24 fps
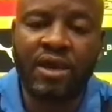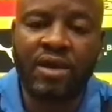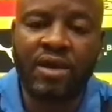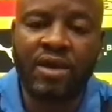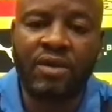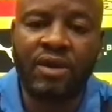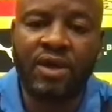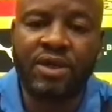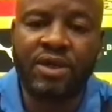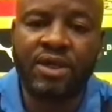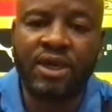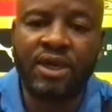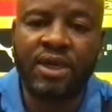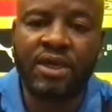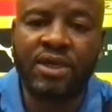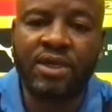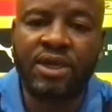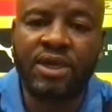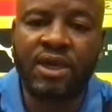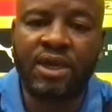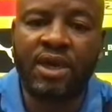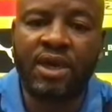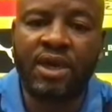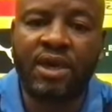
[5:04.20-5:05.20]
like you are saying,
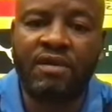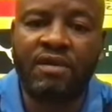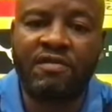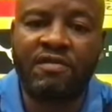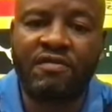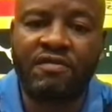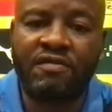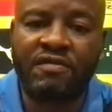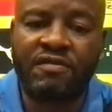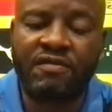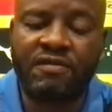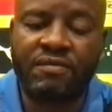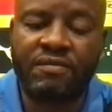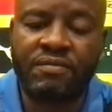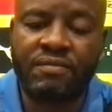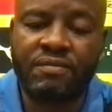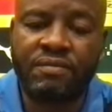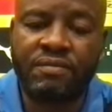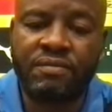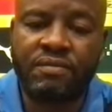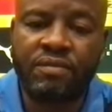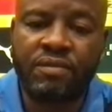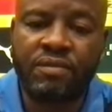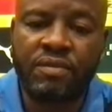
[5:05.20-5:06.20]
second half,
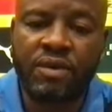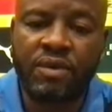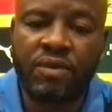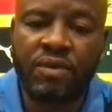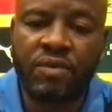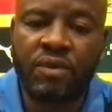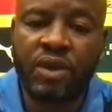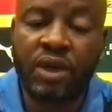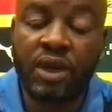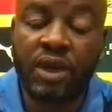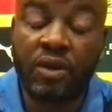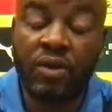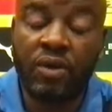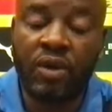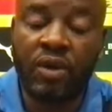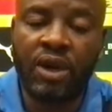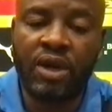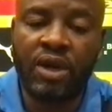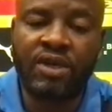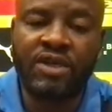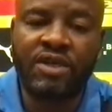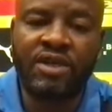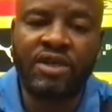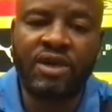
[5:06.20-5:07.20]
we
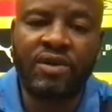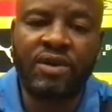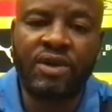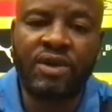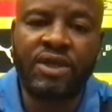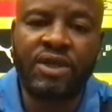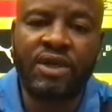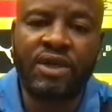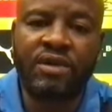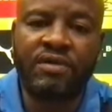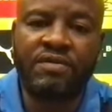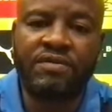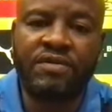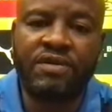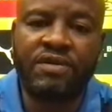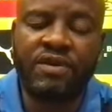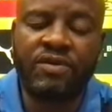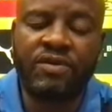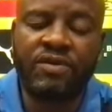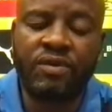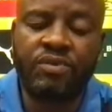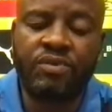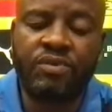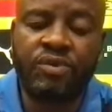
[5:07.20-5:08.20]
recollected ourselves
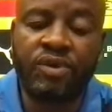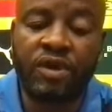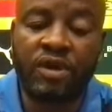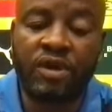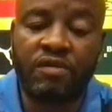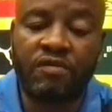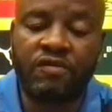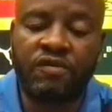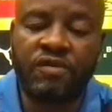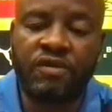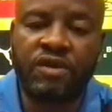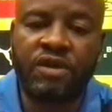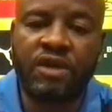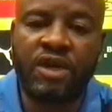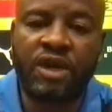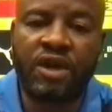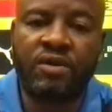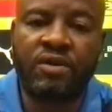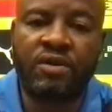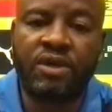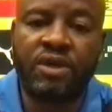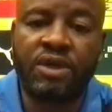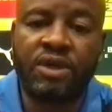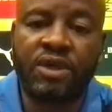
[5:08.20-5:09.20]
and we put our foot
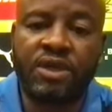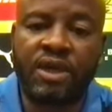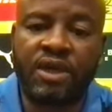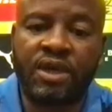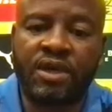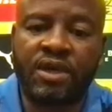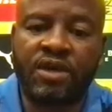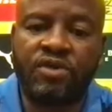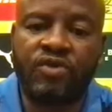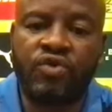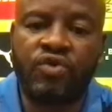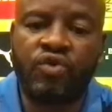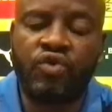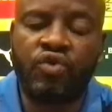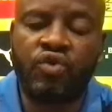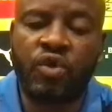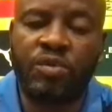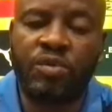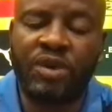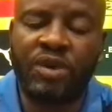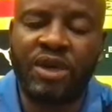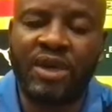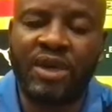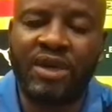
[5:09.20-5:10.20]
down and started to
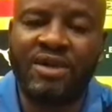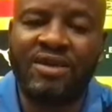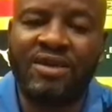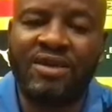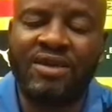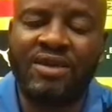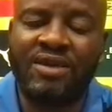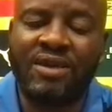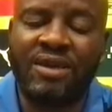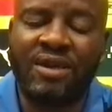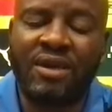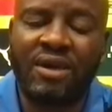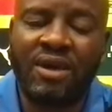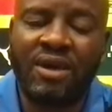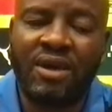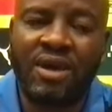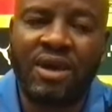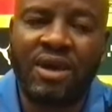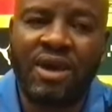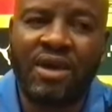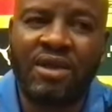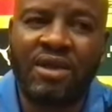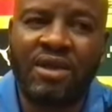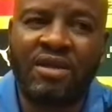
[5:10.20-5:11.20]
dominate.
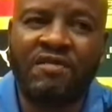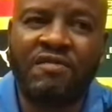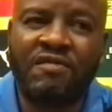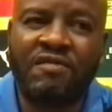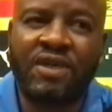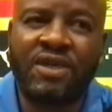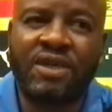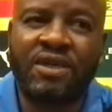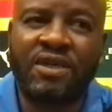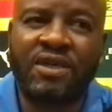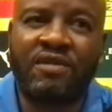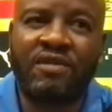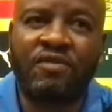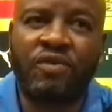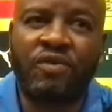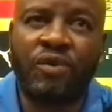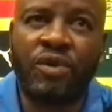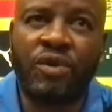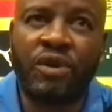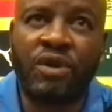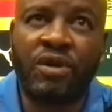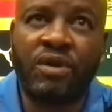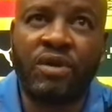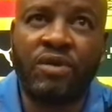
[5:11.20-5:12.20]
I think first half,
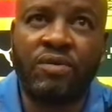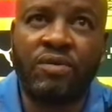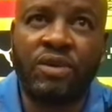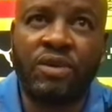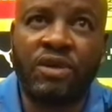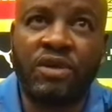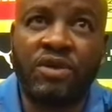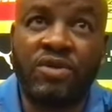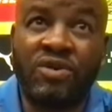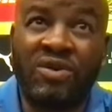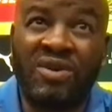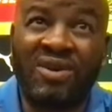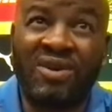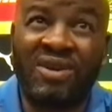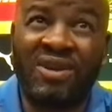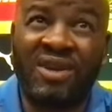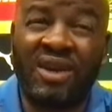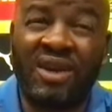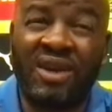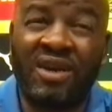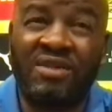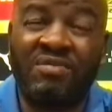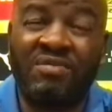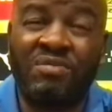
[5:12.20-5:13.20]
we did not
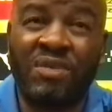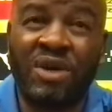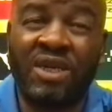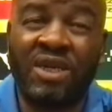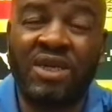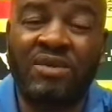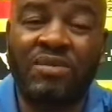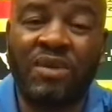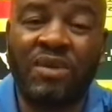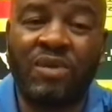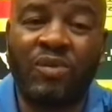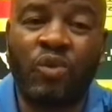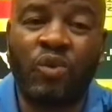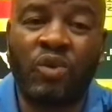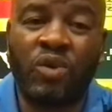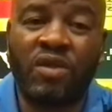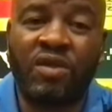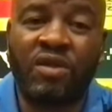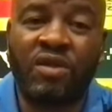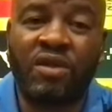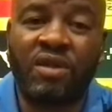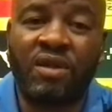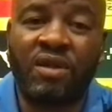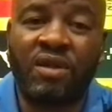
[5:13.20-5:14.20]
create maximum
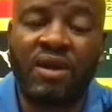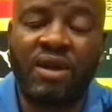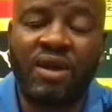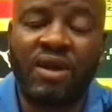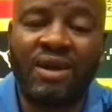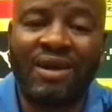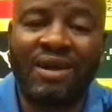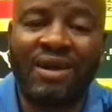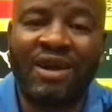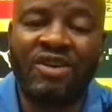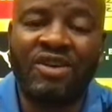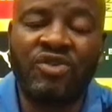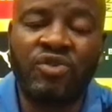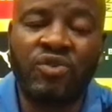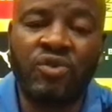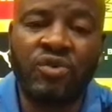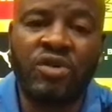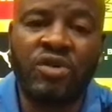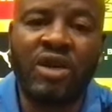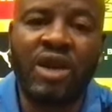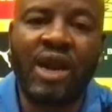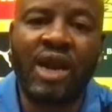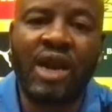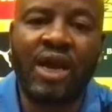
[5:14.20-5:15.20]
width and
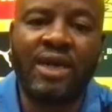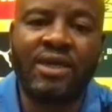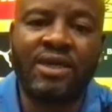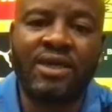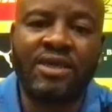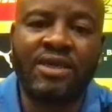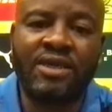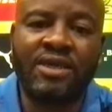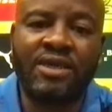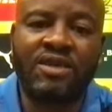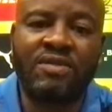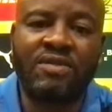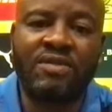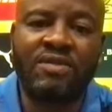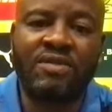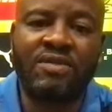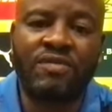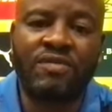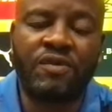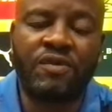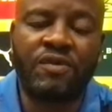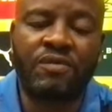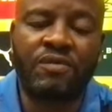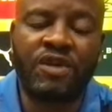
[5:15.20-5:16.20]
utilize it
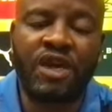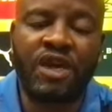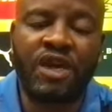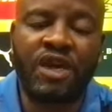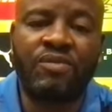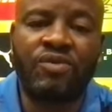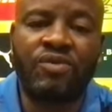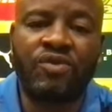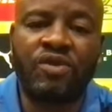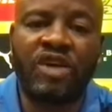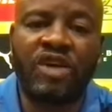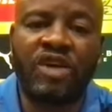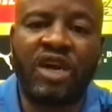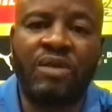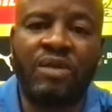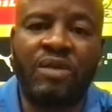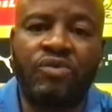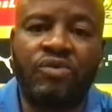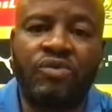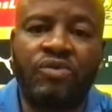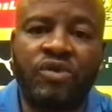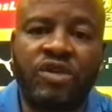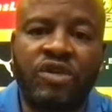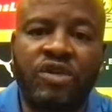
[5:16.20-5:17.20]
from time to
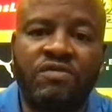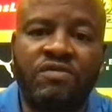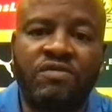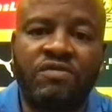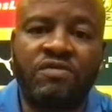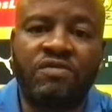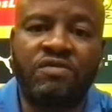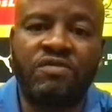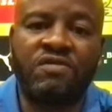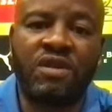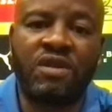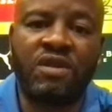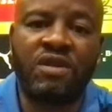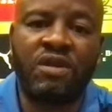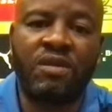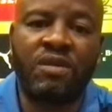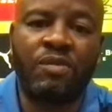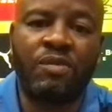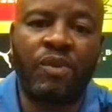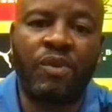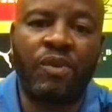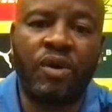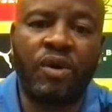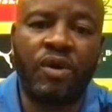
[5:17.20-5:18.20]
time to shift the
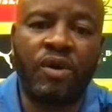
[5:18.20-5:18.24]
block.